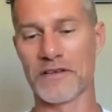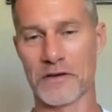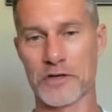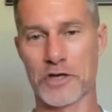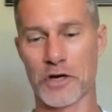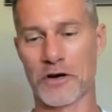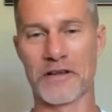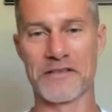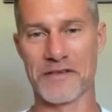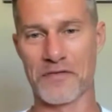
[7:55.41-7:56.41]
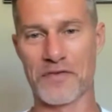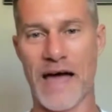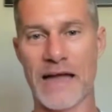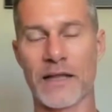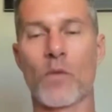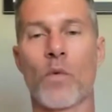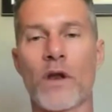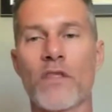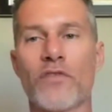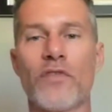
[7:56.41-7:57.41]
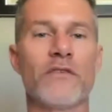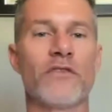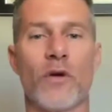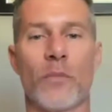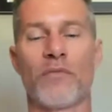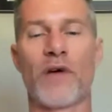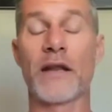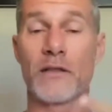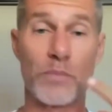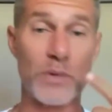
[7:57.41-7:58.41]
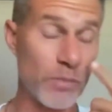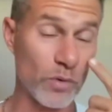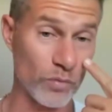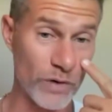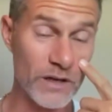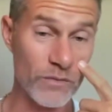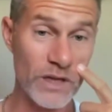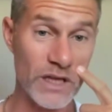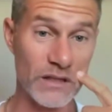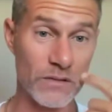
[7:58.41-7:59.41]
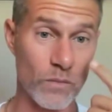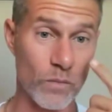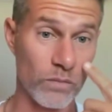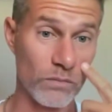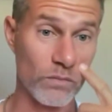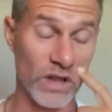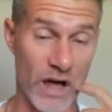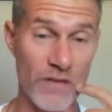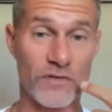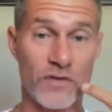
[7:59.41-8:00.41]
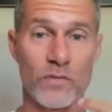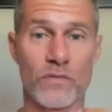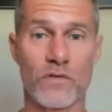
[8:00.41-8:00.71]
Is there sugar? Is there fat? Like, what are the things that you're providing that people really, really love to